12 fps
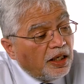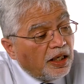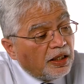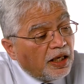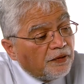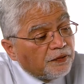
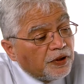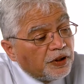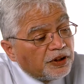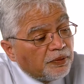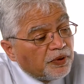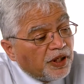And
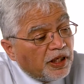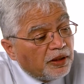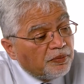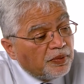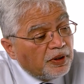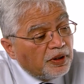after some
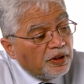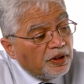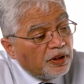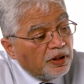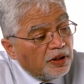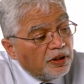time,
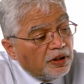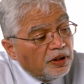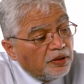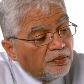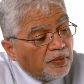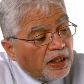
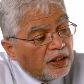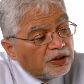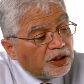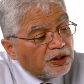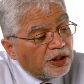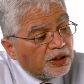my
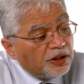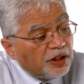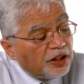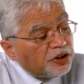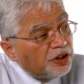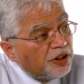assistant
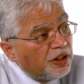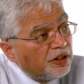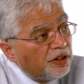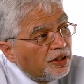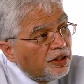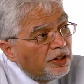ushered
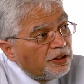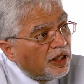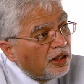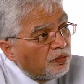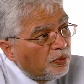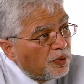in a
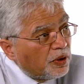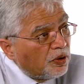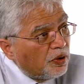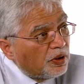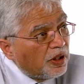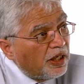young woman
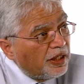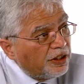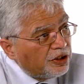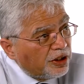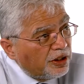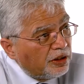called
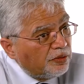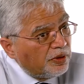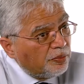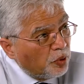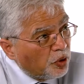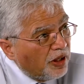Ayesha in
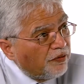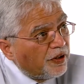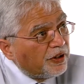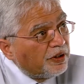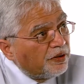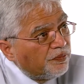the book I've
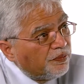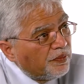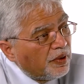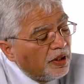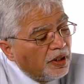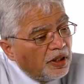written.
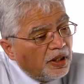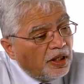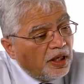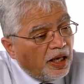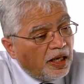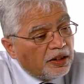
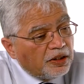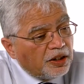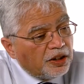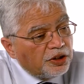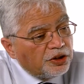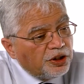
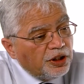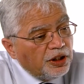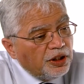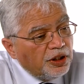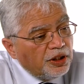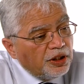And
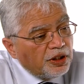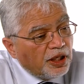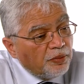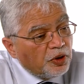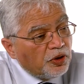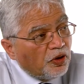she
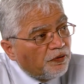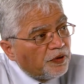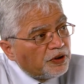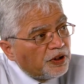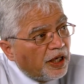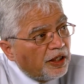came into the
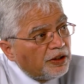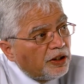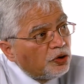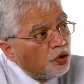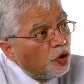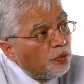office and
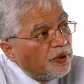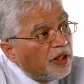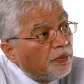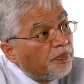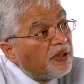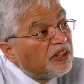then told me
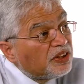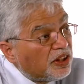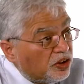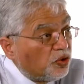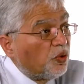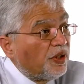her
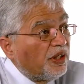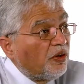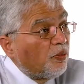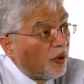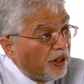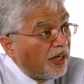personal story
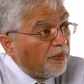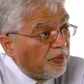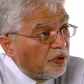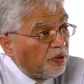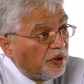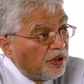of what had
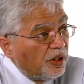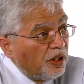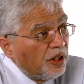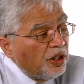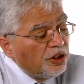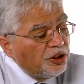happened to her.
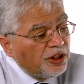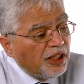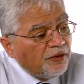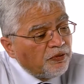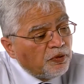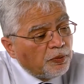She
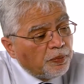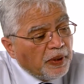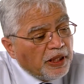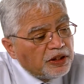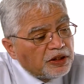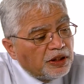came from a
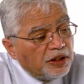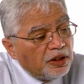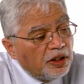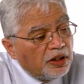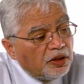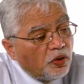place
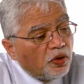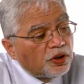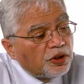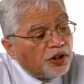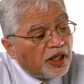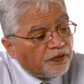in
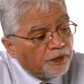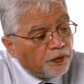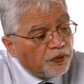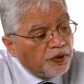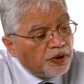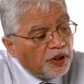North
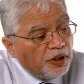Darfur.